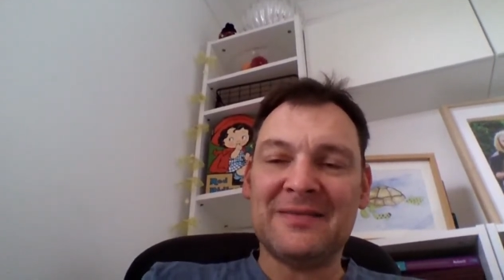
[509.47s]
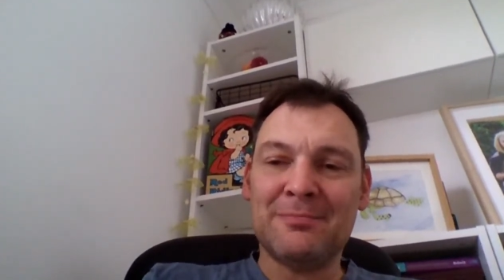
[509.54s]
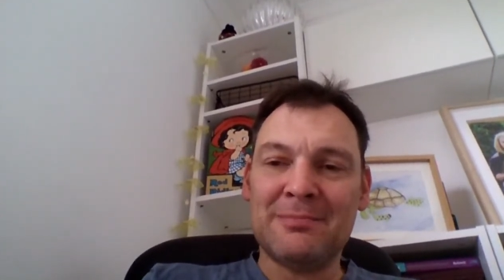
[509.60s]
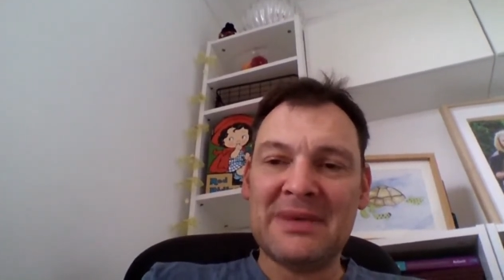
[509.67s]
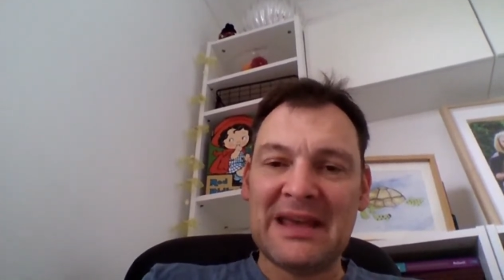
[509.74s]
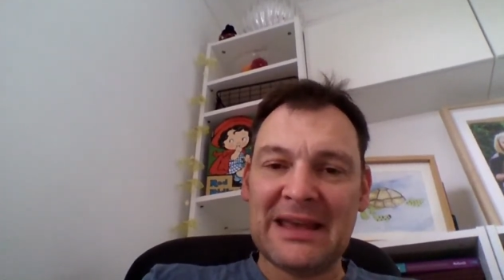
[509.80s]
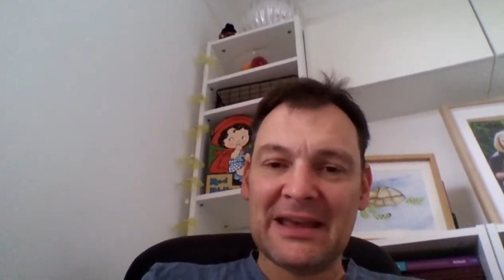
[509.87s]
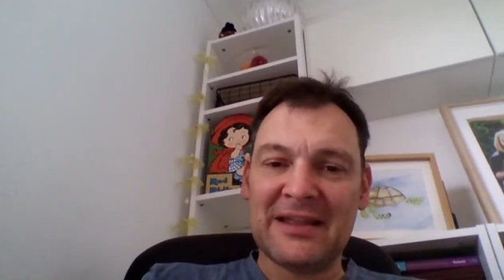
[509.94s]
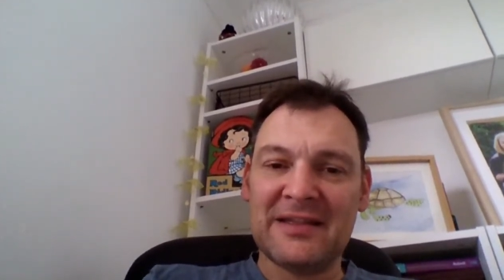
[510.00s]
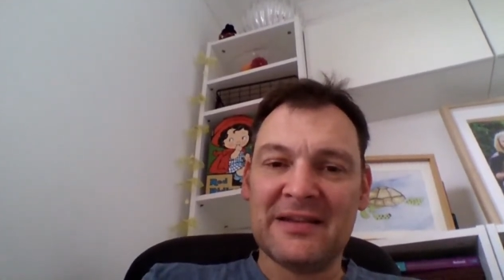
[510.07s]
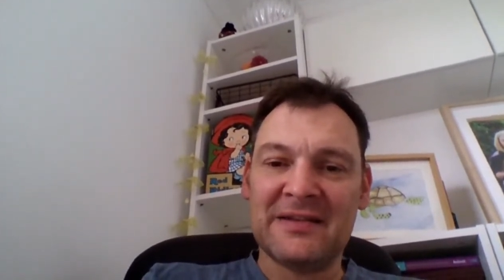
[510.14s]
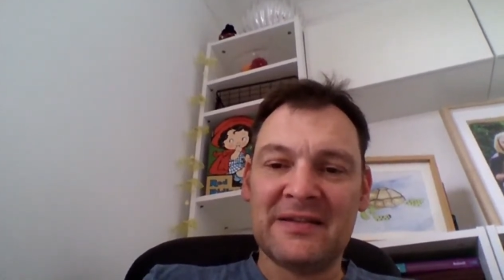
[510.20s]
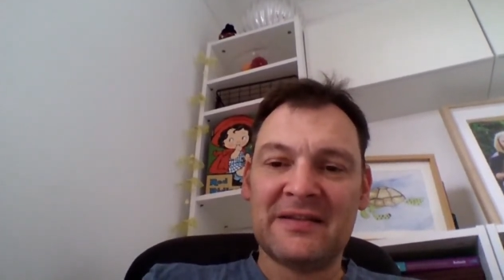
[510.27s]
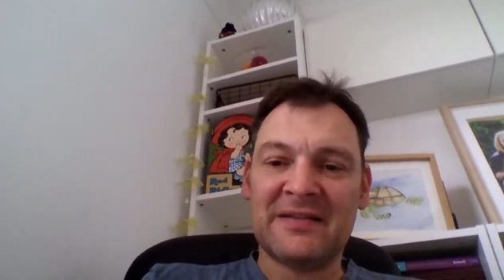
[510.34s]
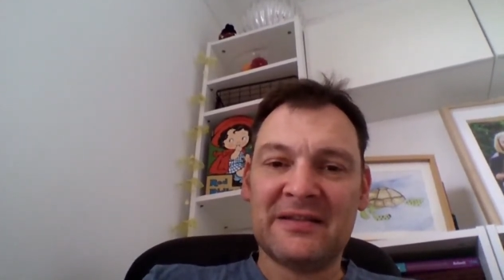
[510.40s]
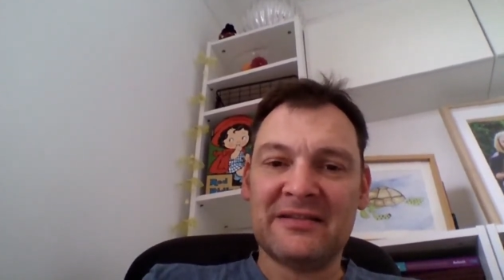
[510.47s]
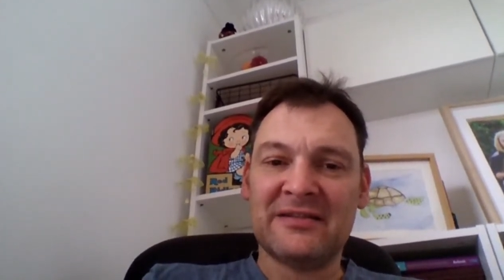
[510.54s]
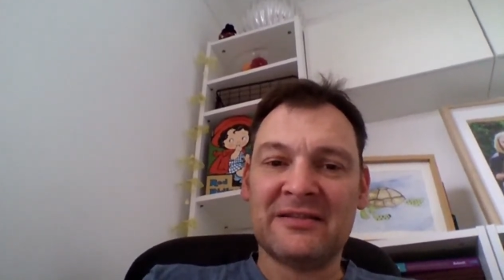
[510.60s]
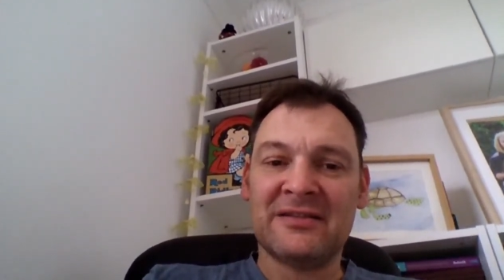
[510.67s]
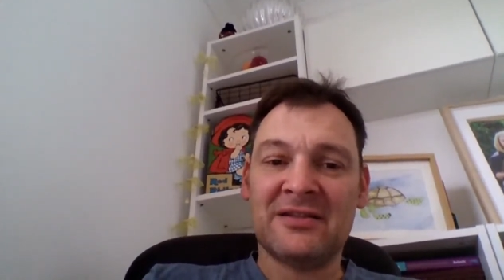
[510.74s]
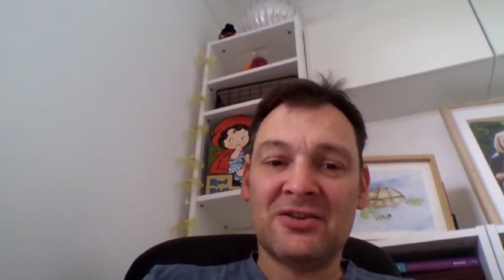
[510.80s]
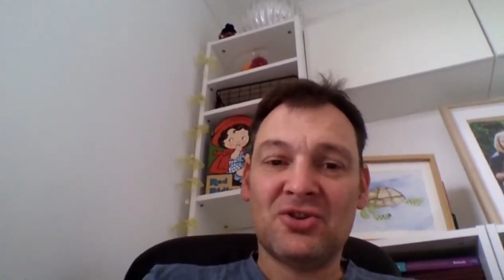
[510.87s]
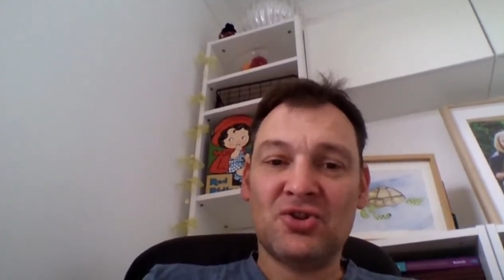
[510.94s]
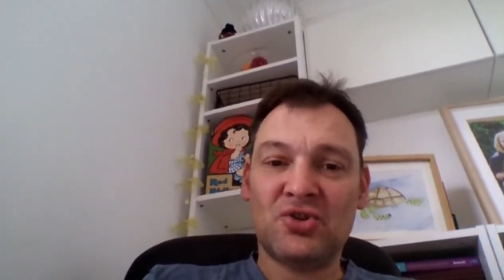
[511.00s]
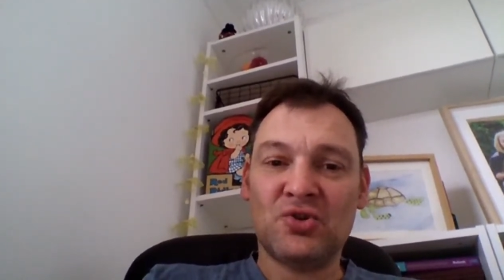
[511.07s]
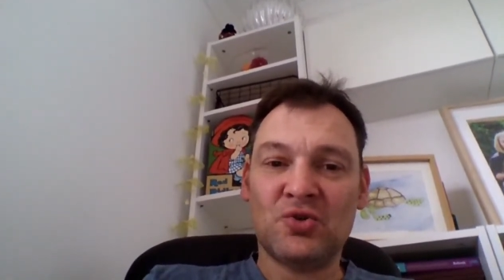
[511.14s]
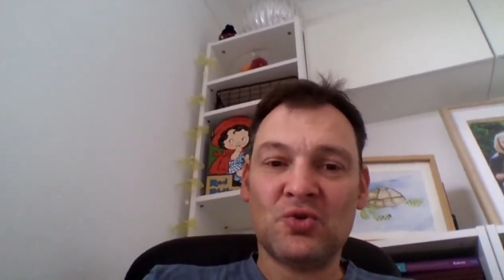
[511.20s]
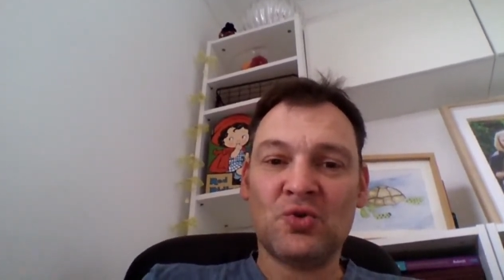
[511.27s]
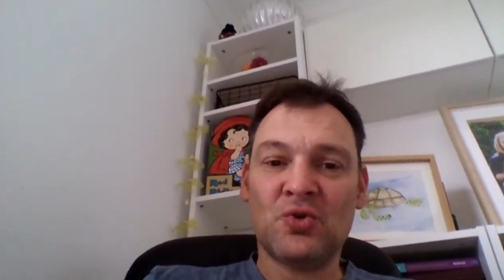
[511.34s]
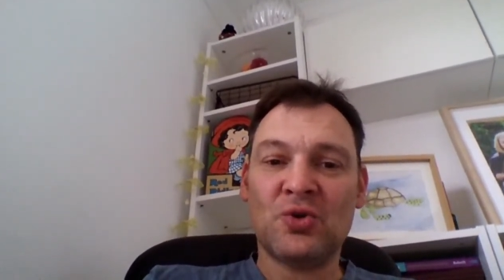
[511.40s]
making the decision
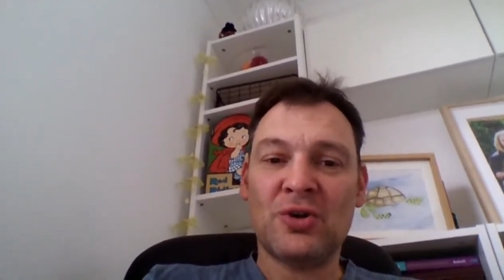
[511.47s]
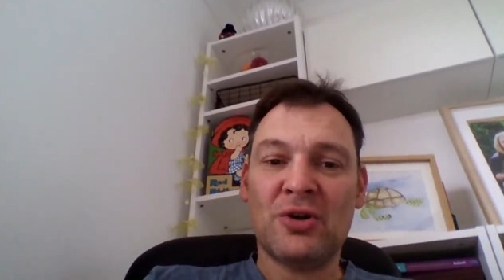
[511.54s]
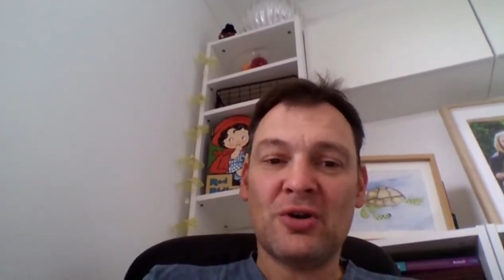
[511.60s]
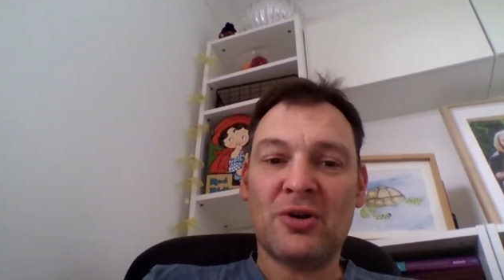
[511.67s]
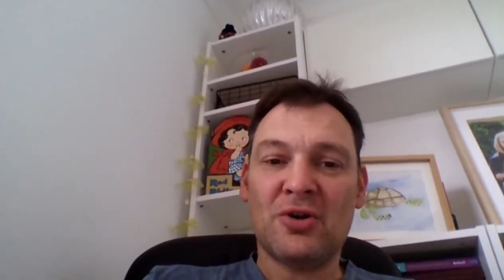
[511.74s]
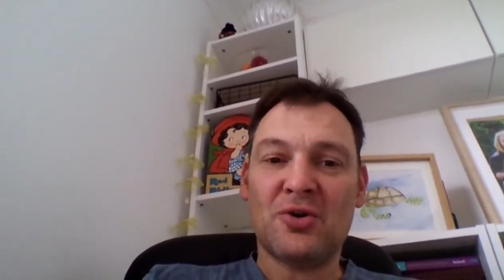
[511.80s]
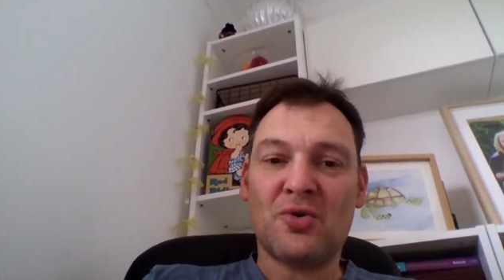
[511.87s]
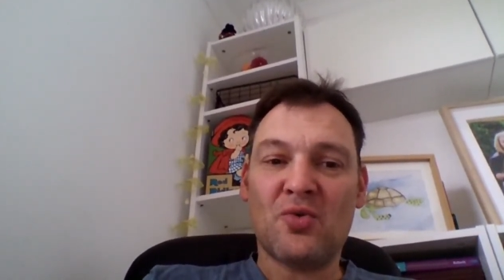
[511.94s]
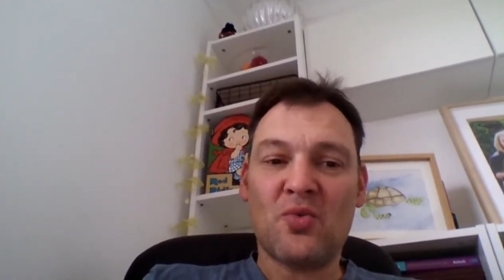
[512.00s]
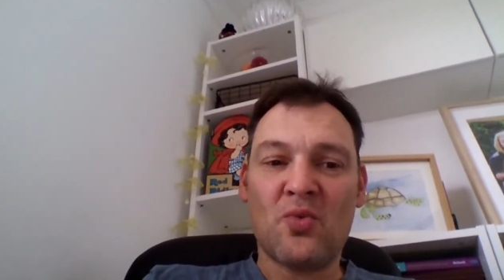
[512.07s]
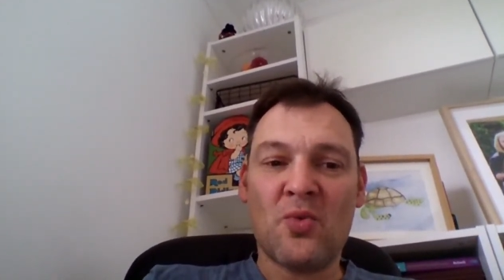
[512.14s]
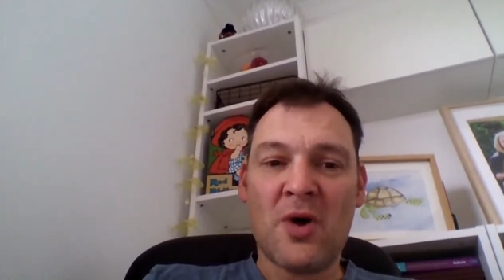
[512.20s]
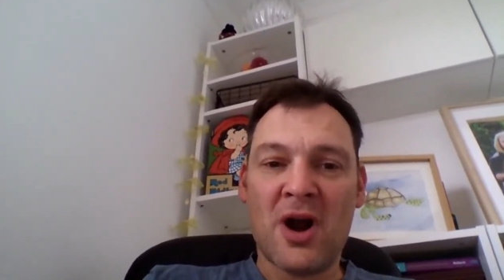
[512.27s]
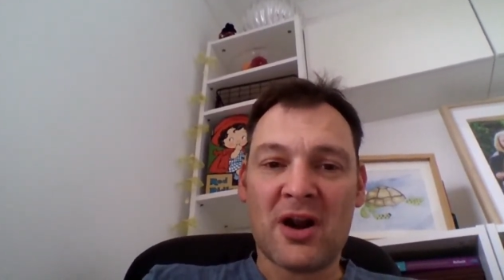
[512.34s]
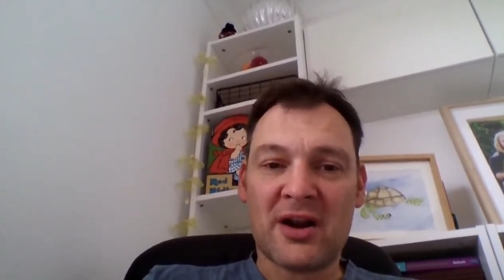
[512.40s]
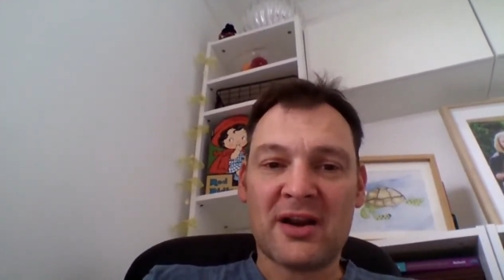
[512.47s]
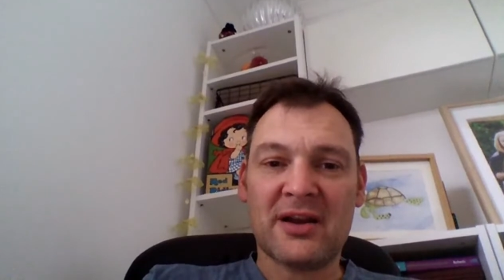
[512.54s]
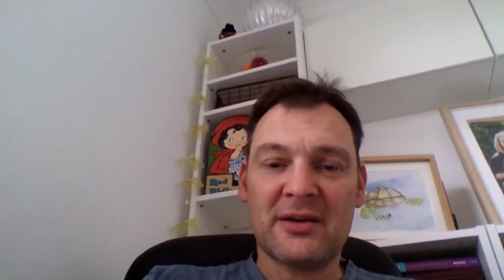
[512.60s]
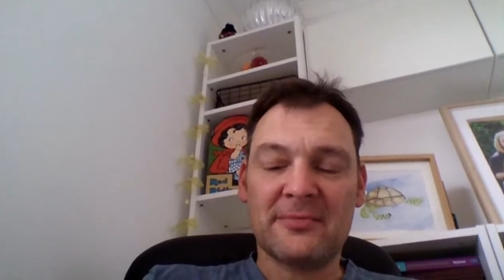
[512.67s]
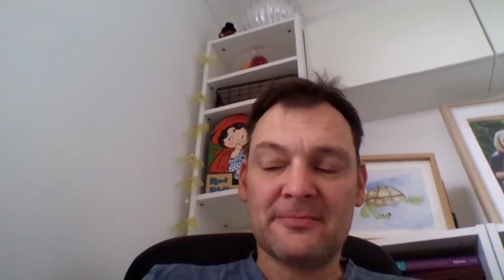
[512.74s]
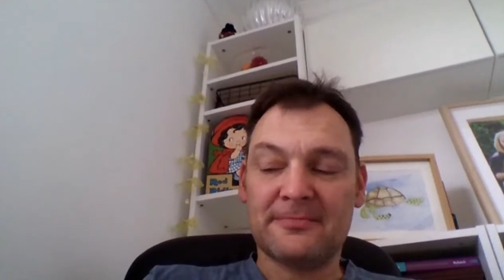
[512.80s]
to work.